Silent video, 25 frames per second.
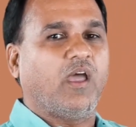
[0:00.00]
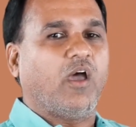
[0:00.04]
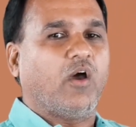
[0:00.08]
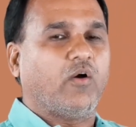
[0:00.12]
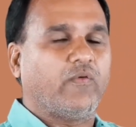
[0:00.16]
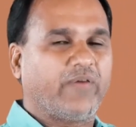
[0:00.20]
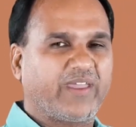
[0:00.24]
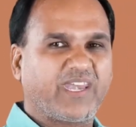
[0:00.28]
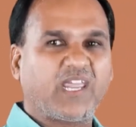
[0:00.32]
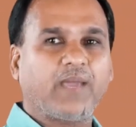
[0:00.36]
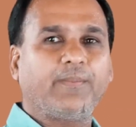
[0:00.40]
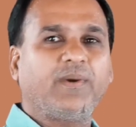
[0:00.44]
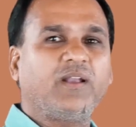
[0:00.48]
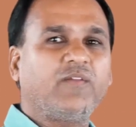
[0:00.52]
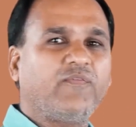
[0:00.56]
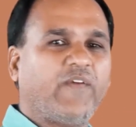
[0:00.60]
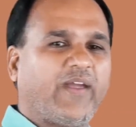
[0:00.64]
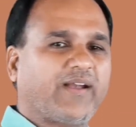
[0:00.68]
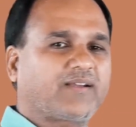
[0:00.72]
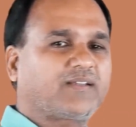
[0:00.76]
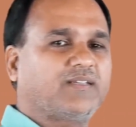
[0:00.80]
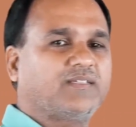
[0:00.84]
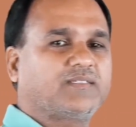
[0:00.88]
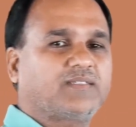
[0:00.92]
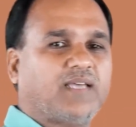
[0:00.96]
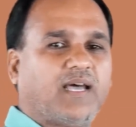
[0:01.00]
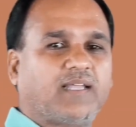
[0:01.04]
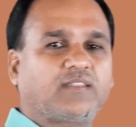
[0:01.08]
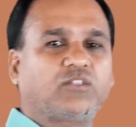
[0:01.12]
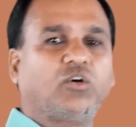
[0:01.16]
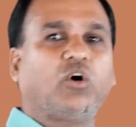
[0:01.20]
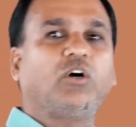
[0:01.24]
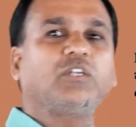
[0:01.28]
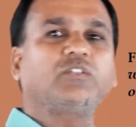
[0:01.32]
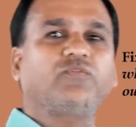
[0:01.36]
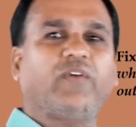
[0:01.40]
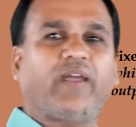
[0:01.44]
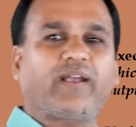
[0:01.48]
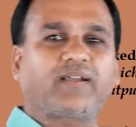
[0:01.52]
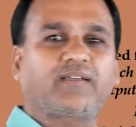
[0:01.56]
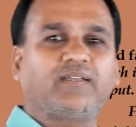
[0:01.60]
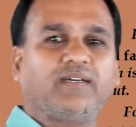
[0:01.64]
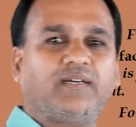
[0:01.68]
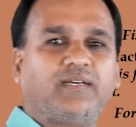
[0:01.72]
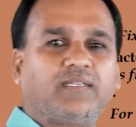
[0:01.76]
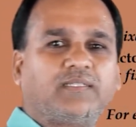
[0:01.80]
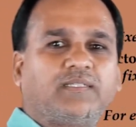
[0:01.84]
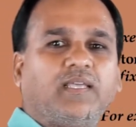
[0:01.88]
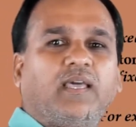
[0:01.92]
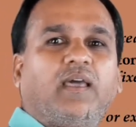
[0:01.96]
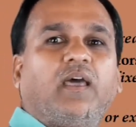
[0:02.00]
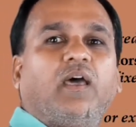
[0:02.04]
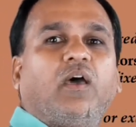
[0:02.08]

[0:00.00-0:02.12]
Variable factors are those factors